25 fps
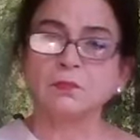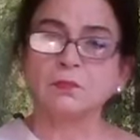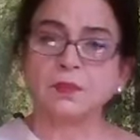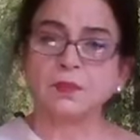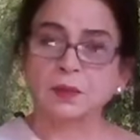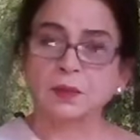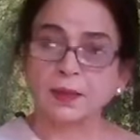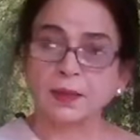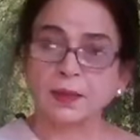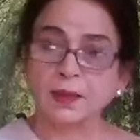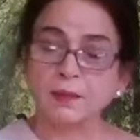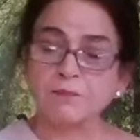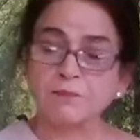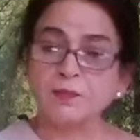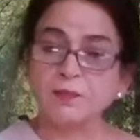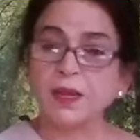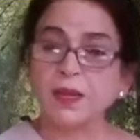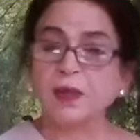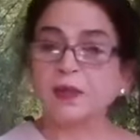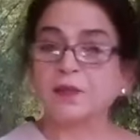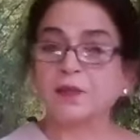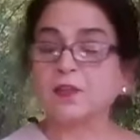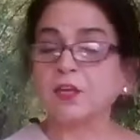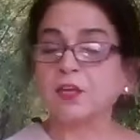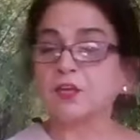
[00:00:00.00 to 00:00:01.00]
Okay?
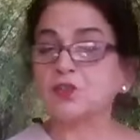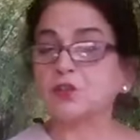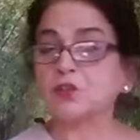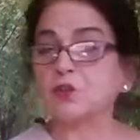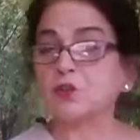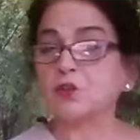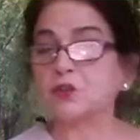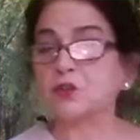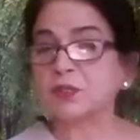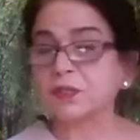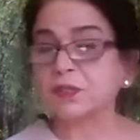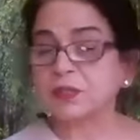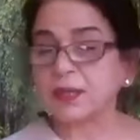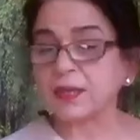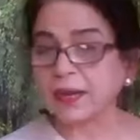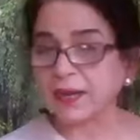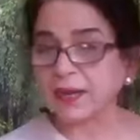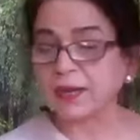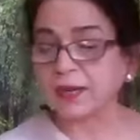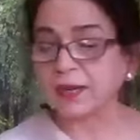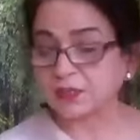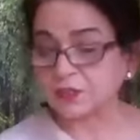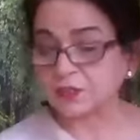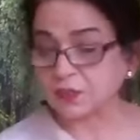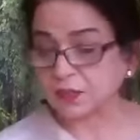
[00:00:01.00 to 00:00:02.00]
And there's no
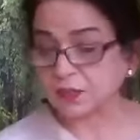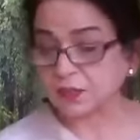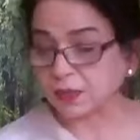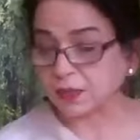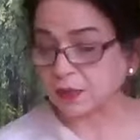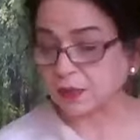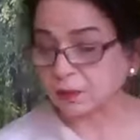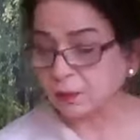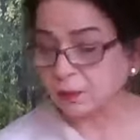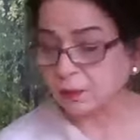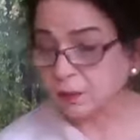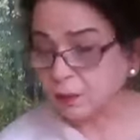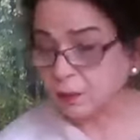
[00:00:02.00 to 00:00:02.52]
sadness there.